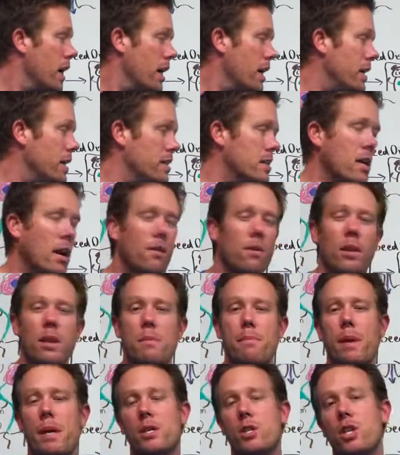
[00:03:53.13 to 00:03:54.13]
it's not
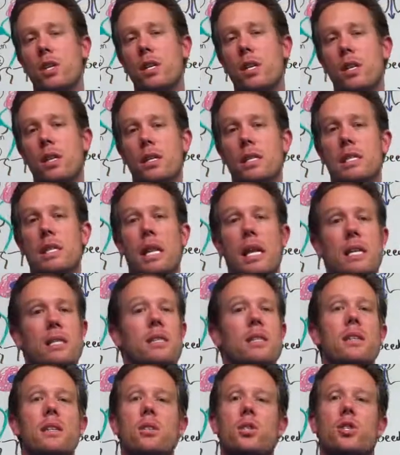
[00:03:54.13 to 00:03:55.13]
really mentioned in this
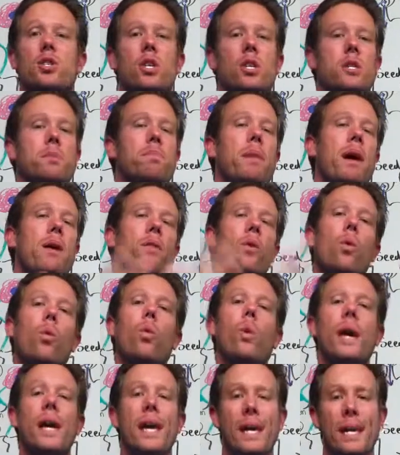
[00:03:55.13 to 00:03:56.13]
lesson, is just by the
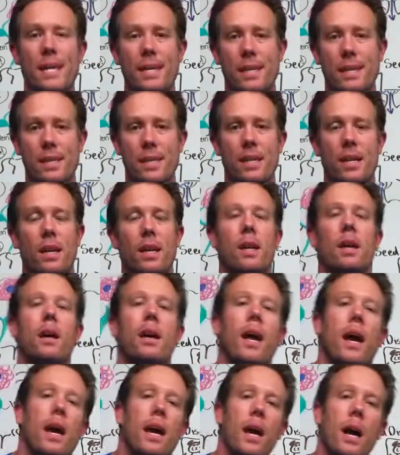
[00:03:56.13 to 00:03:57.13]
wind.
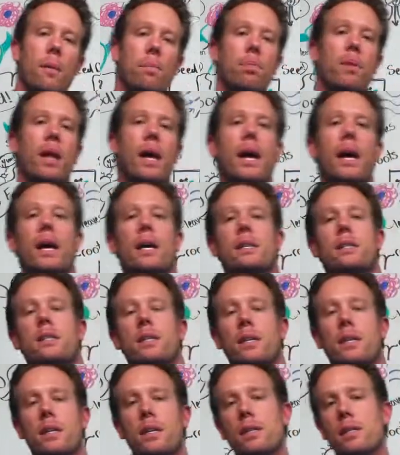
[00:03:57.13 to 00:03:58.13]
Okay, a plant
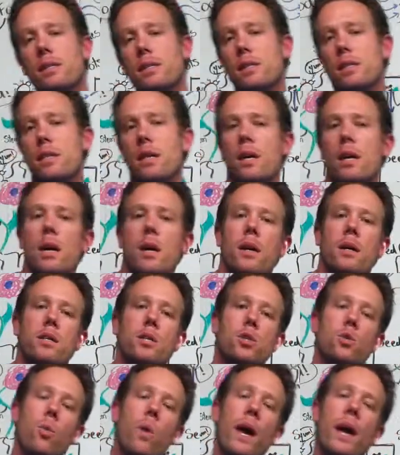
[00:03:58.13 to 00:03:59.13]
is
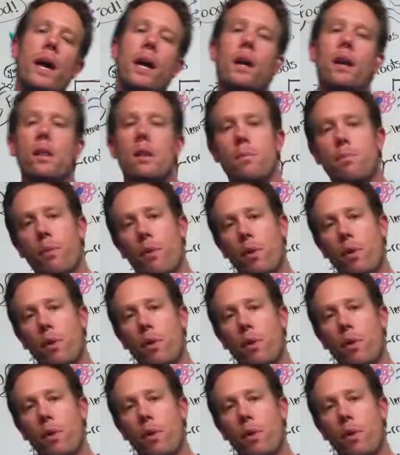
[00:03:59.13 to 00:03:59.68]
swaying in the